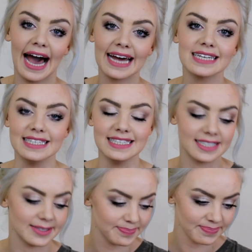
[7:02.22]

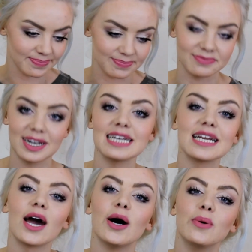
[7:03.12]
and I'm ready
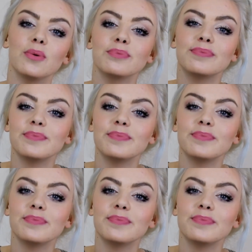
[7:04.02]
to go.